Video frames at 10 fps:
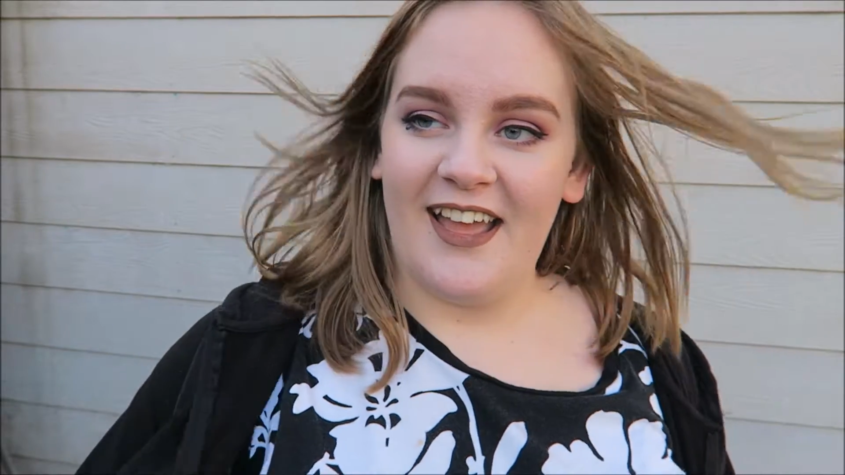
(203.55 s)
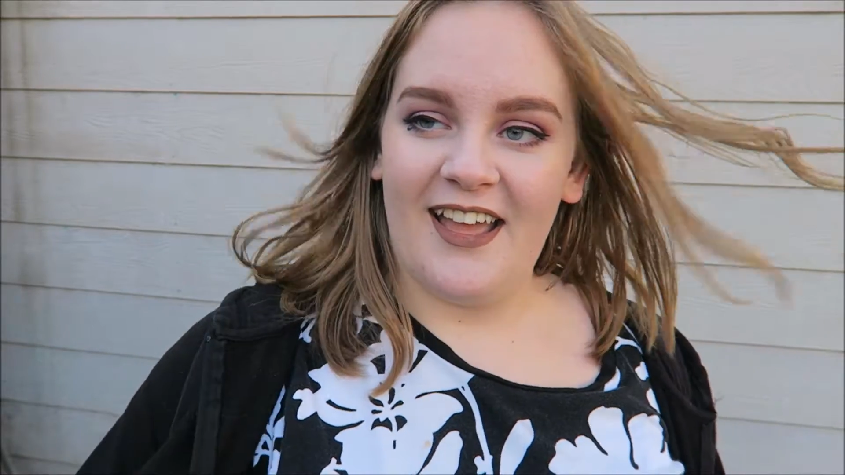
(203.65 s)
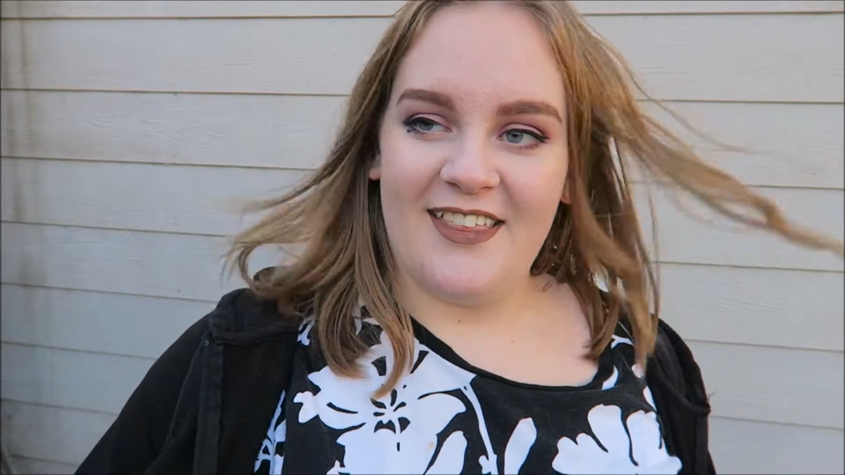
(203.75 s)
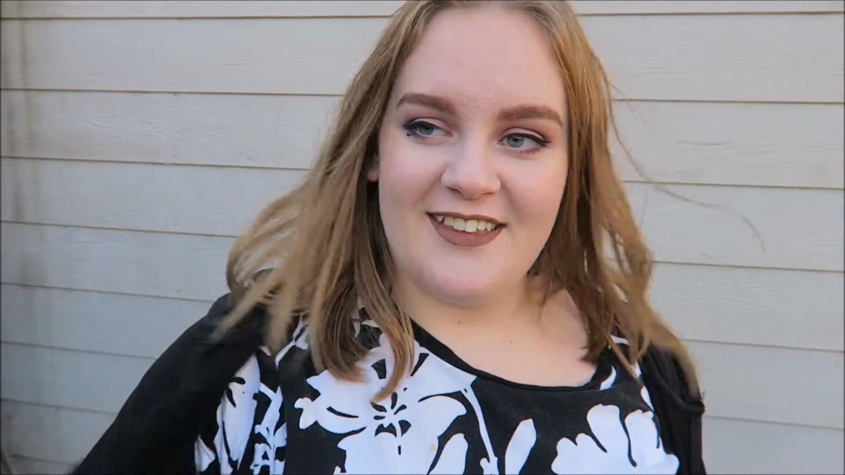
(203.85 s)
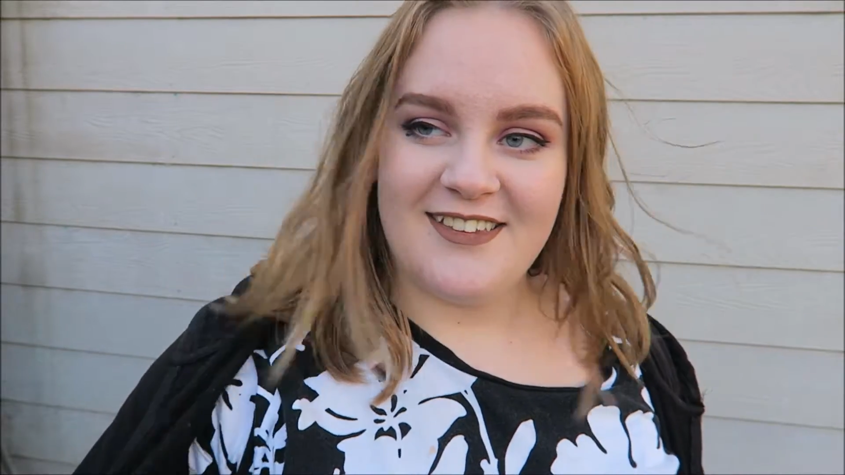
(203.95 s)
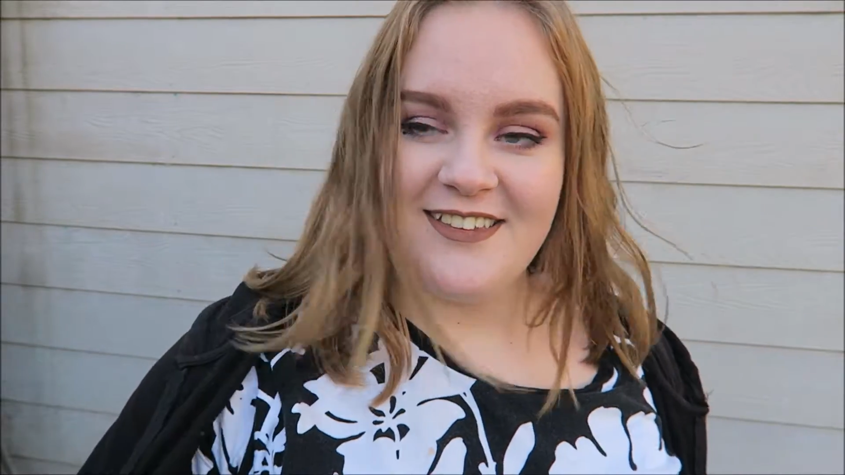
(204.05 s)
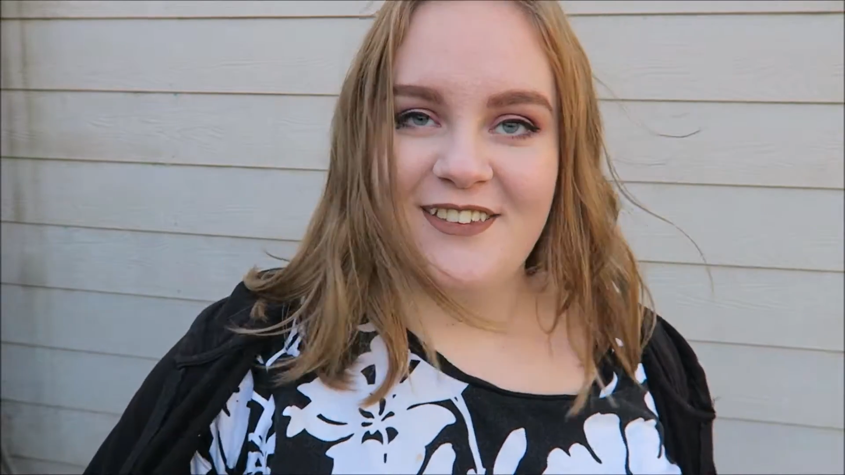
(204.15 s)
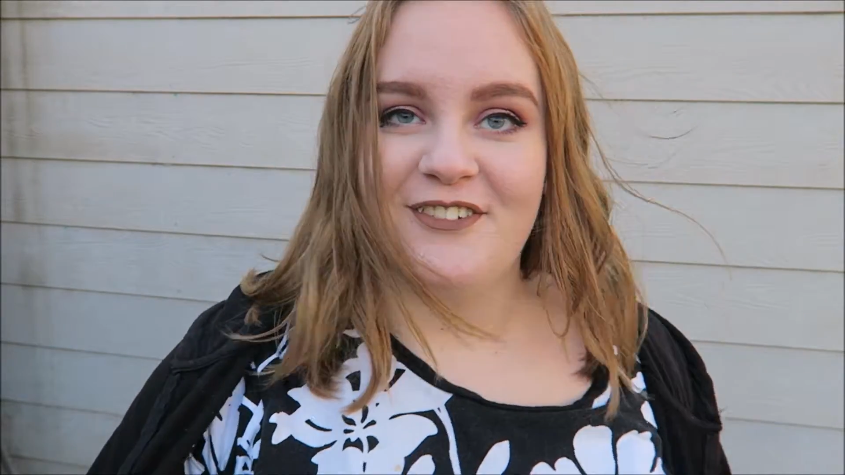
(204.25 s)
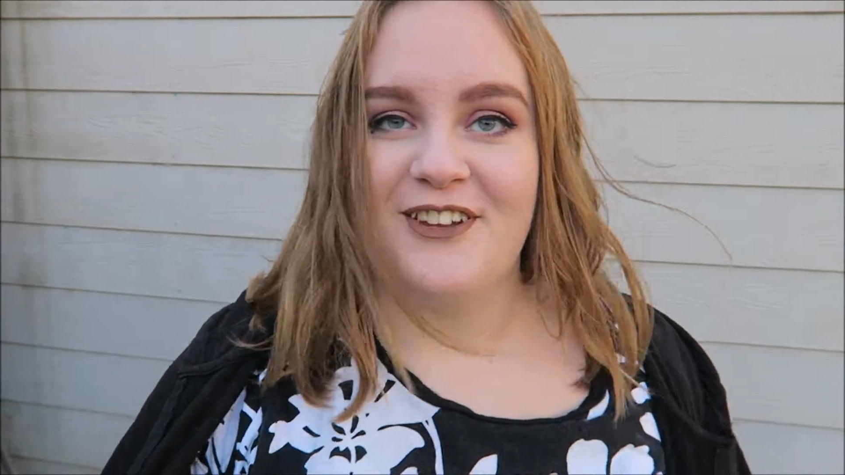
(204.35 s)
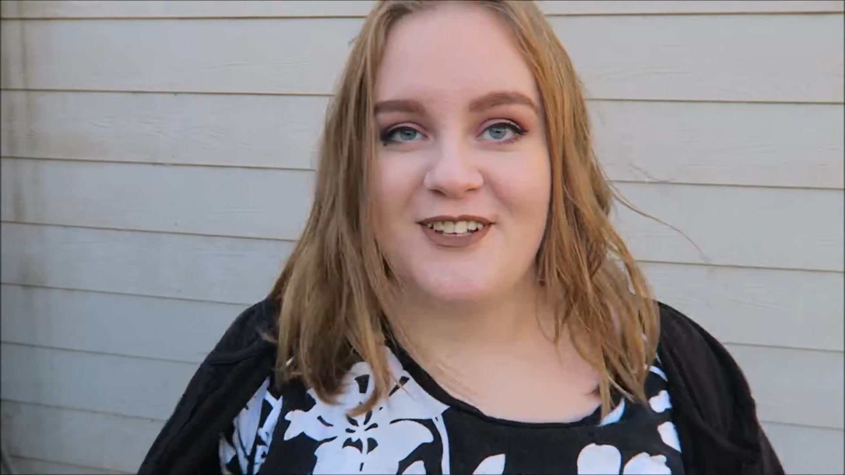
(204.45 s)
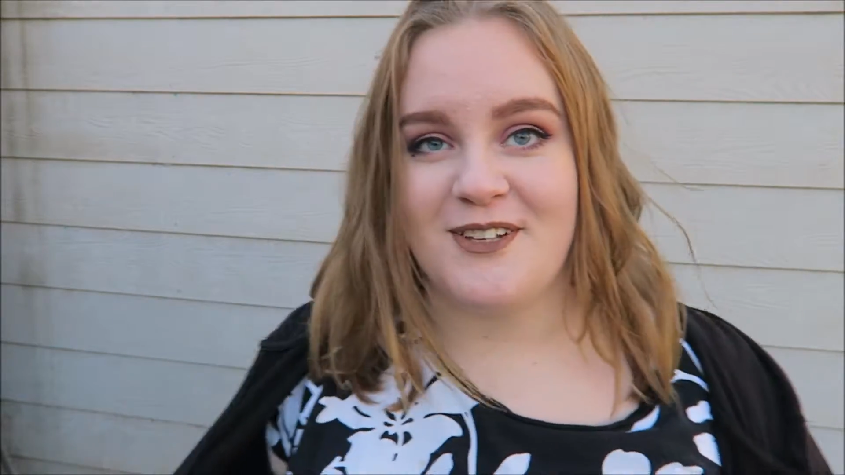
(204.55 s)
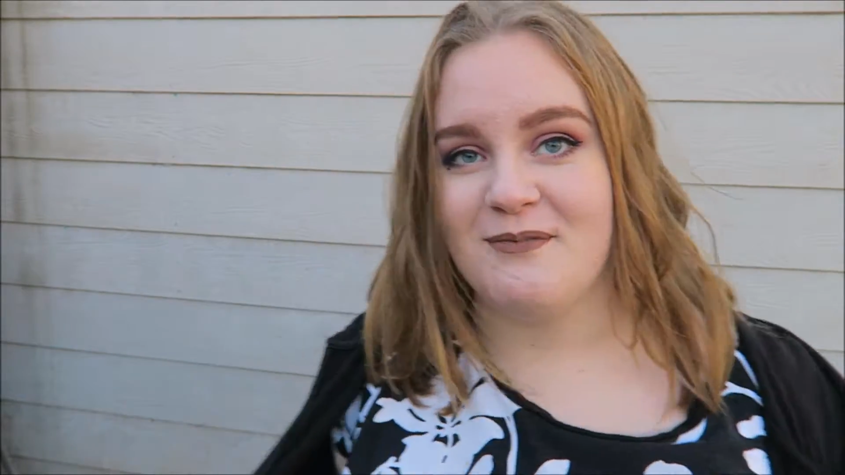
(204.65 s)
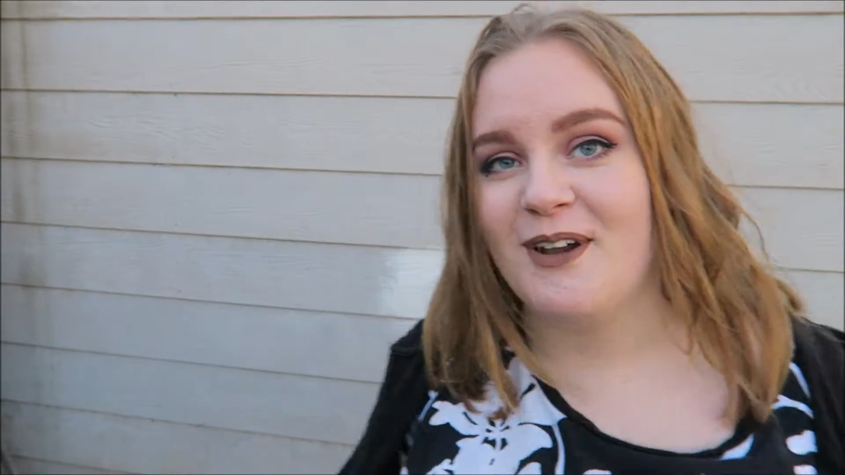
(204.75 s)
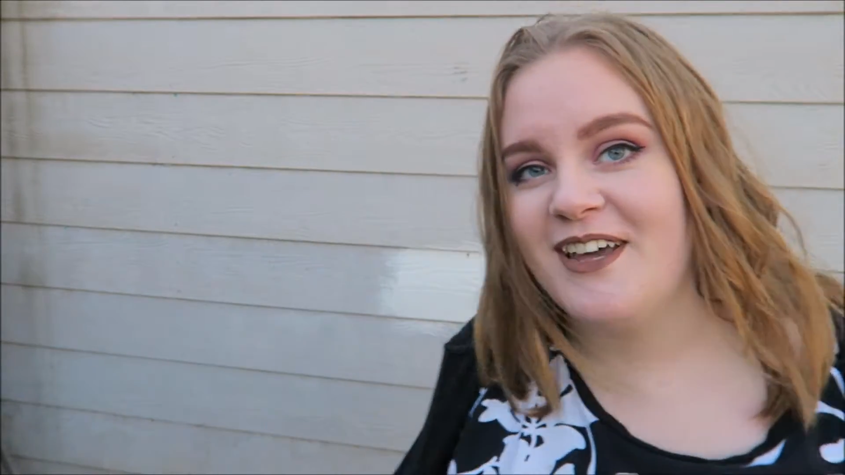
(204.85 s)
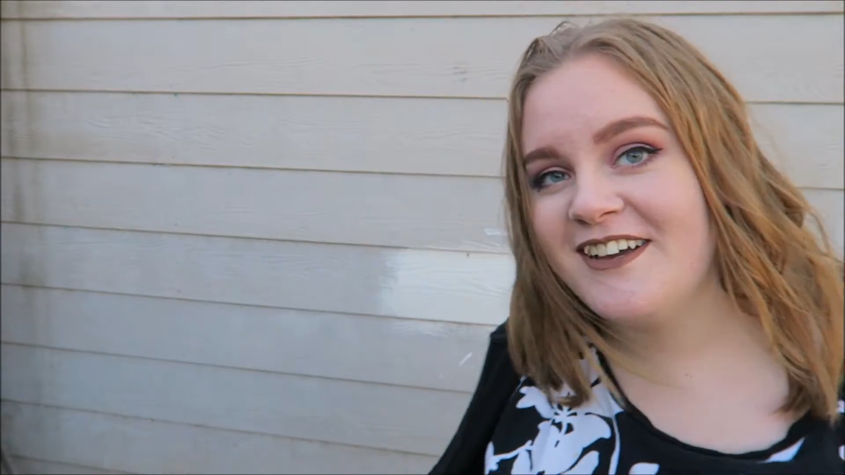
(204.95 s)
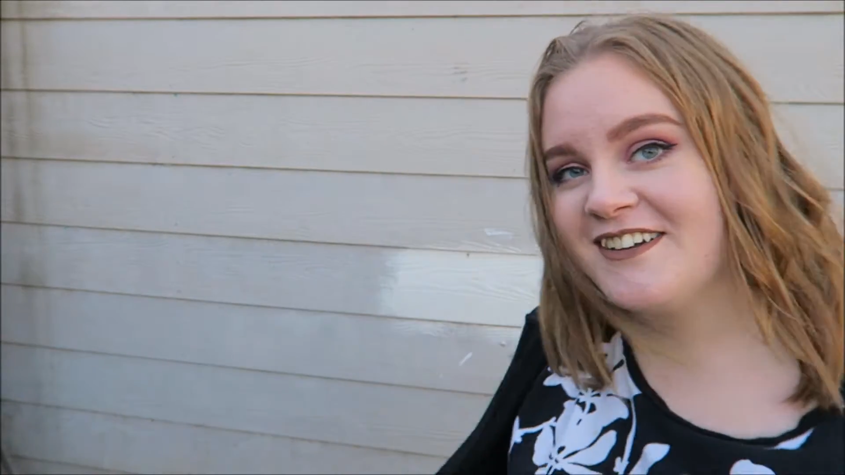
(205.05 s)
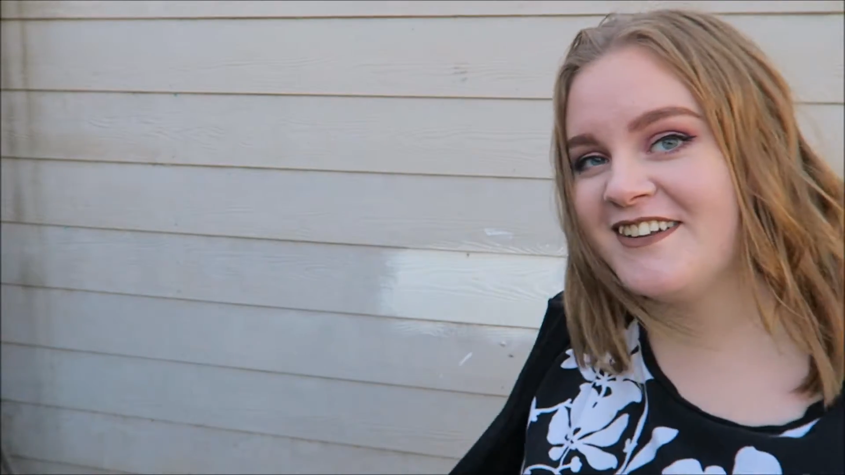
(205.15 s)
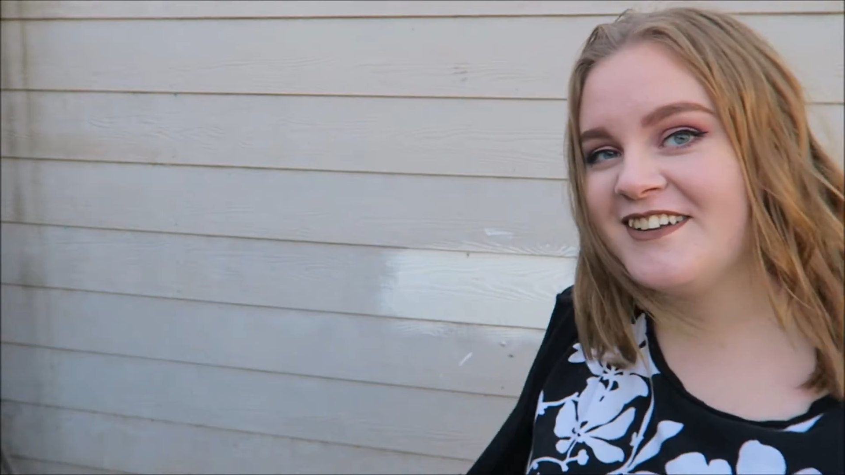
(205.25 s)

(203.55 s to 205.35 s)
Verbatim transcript: And this is the finishing product.